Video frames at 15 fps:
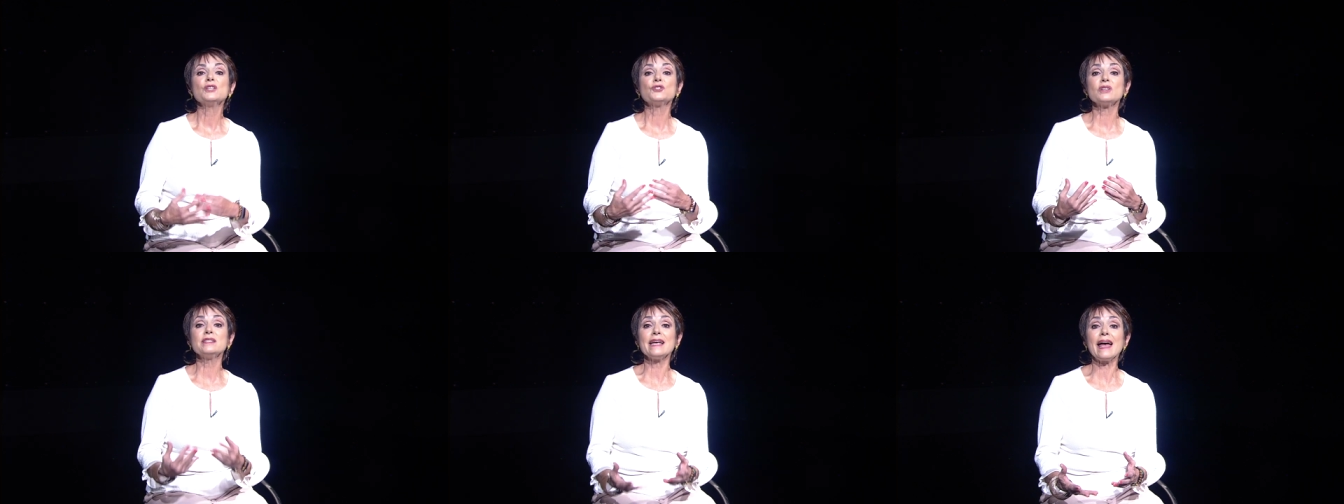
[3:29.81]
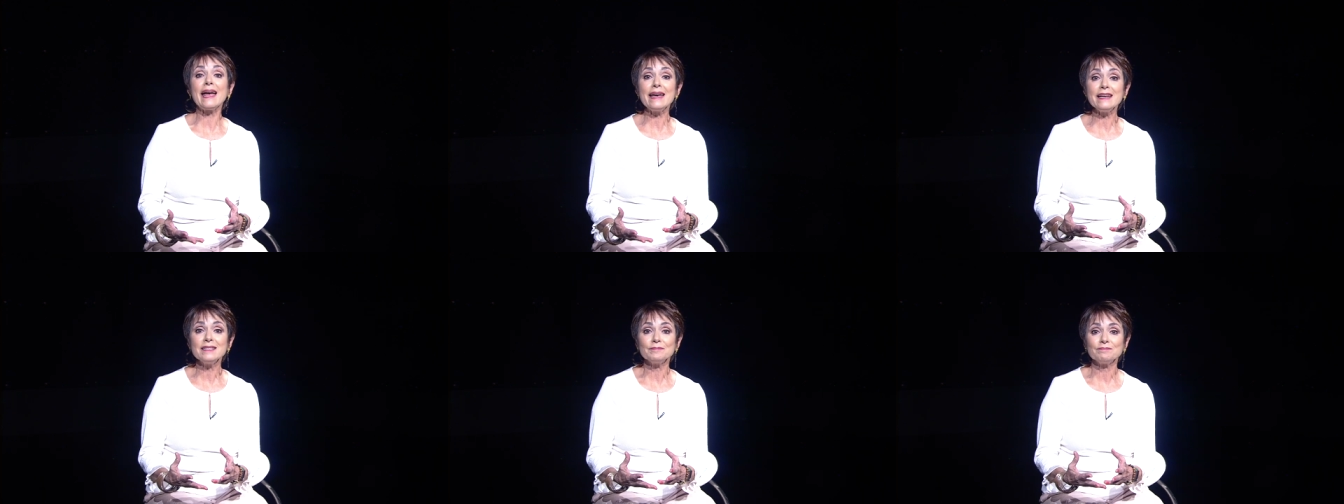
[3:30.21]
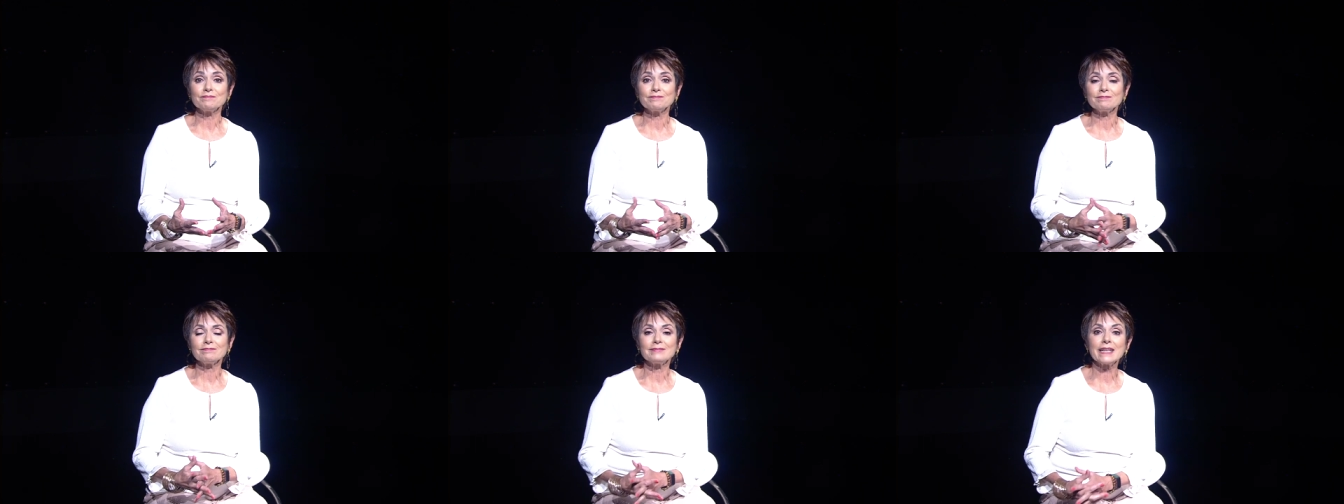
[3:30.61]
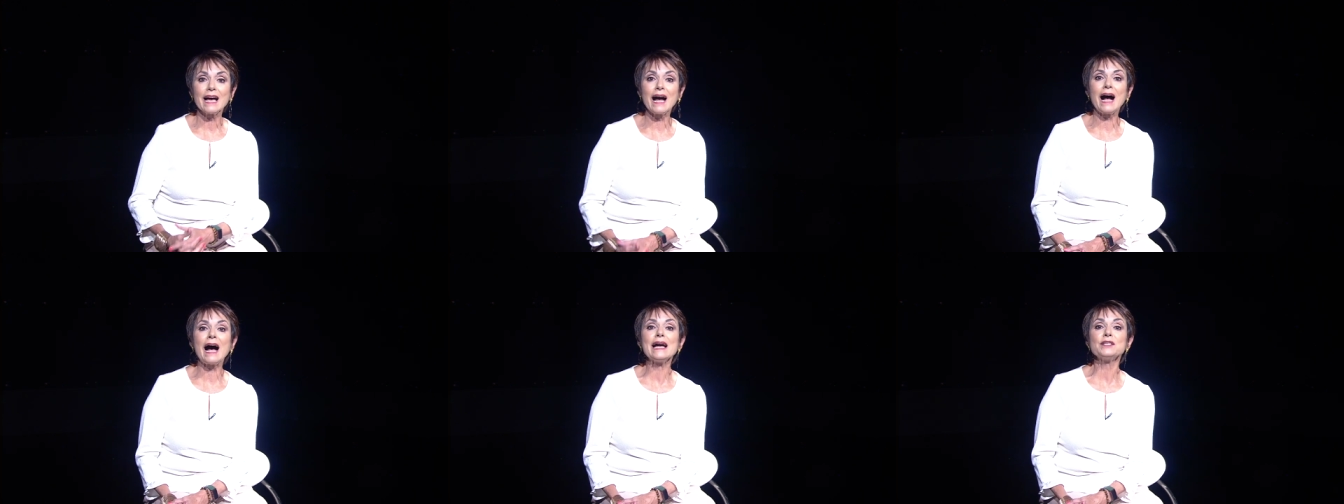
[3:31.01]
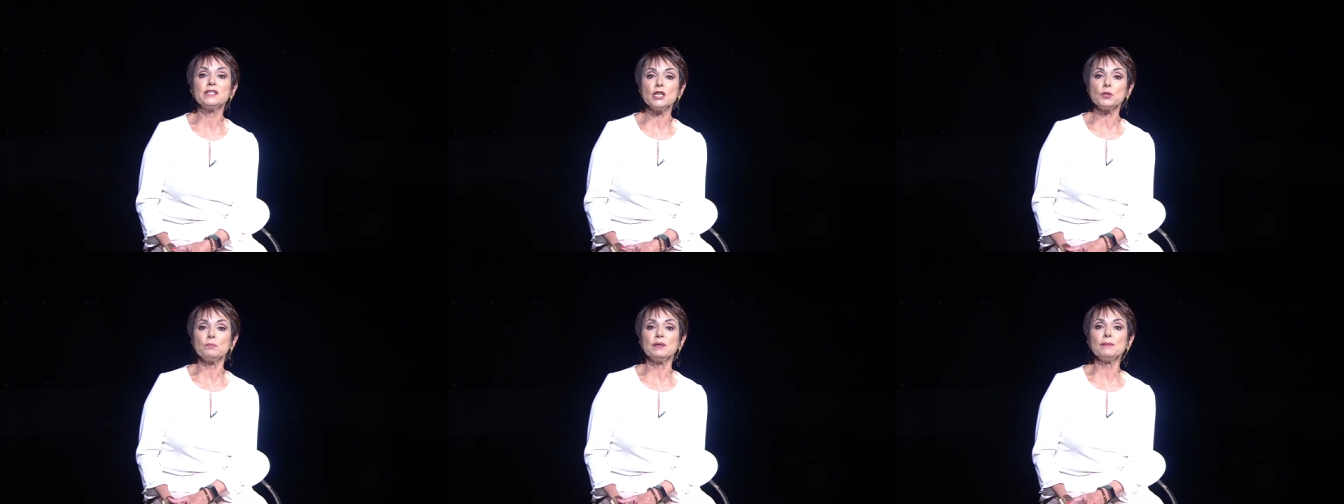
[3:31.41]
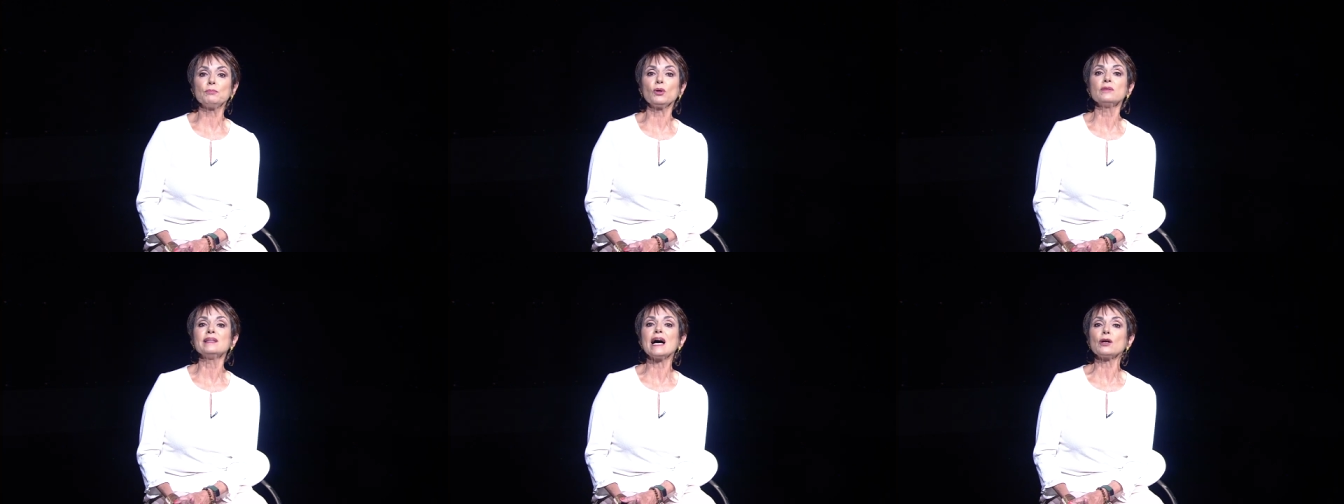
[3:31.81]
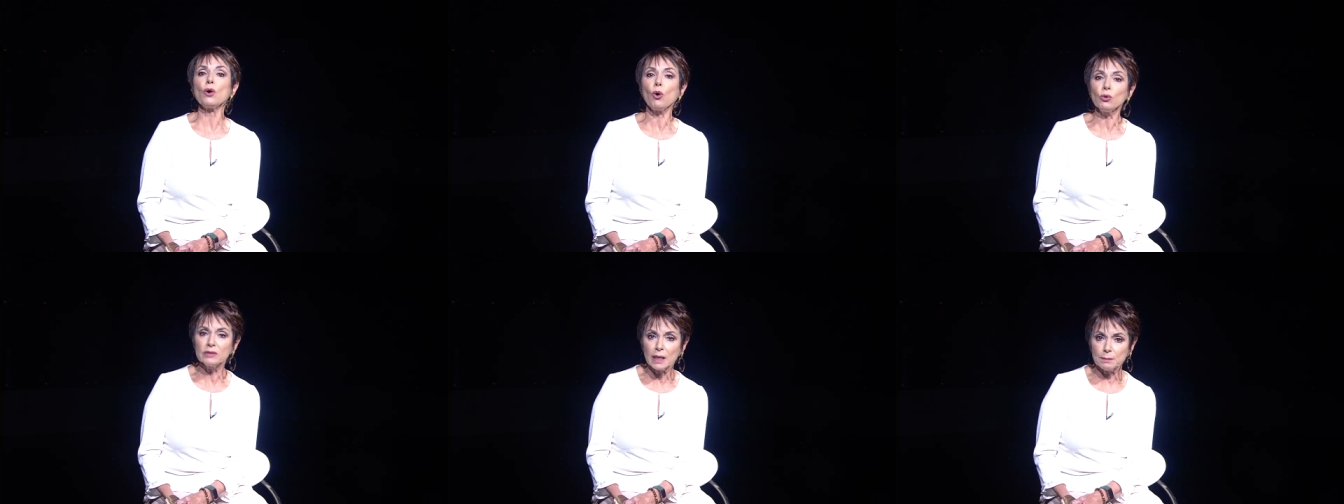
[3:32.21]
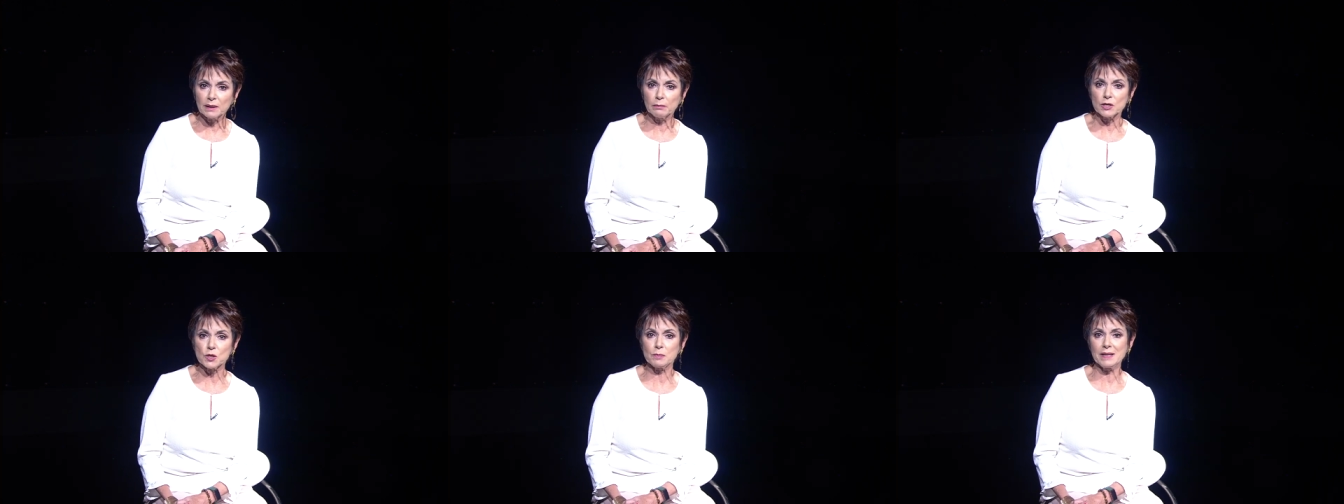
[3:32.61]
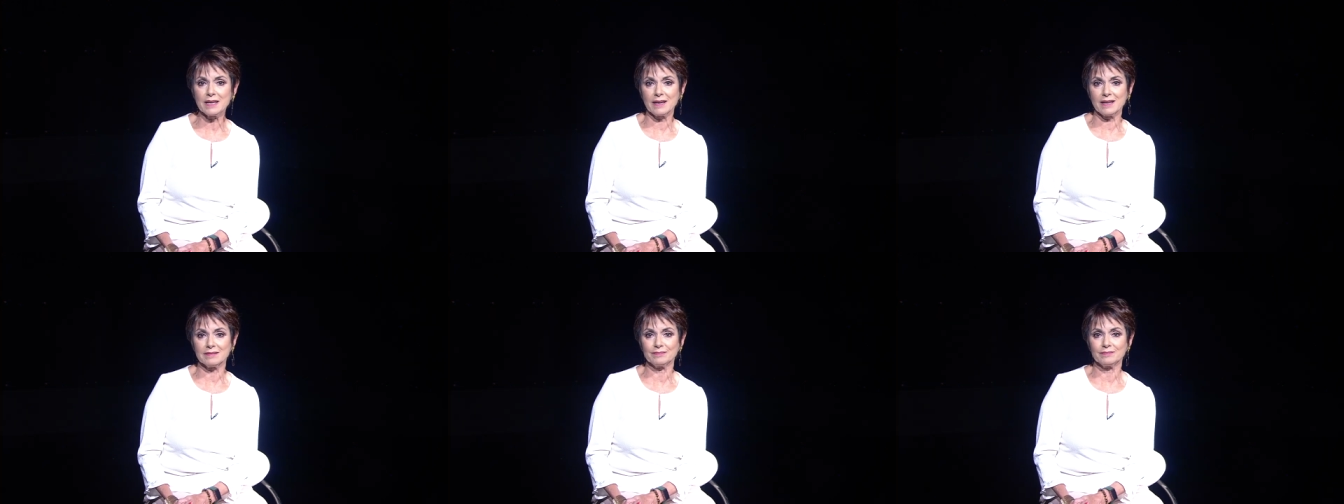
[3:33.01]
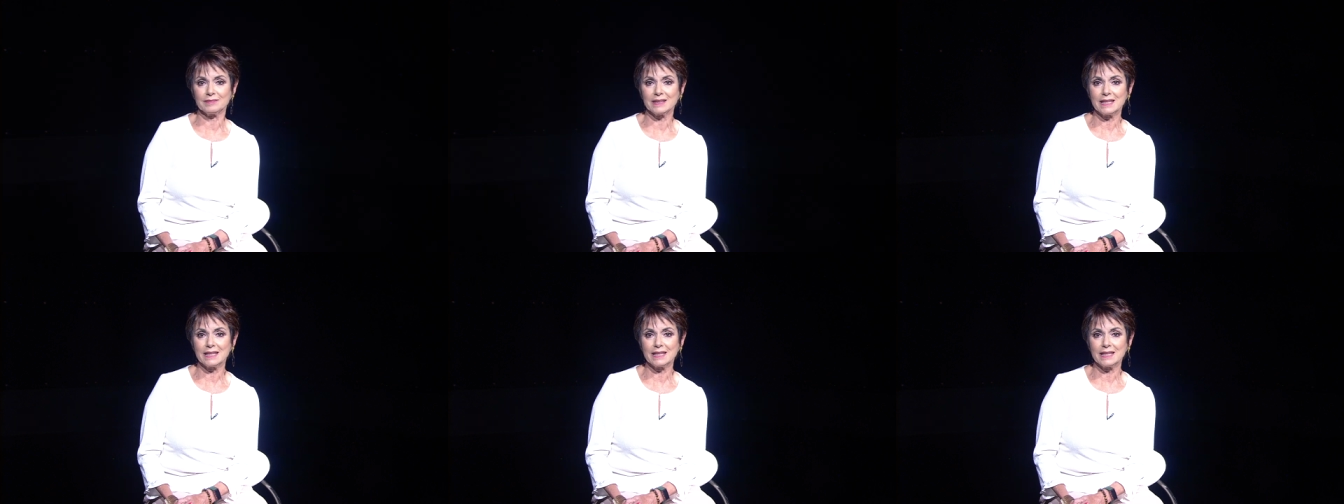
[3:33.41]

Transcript: Today, I teach people not only public speaking,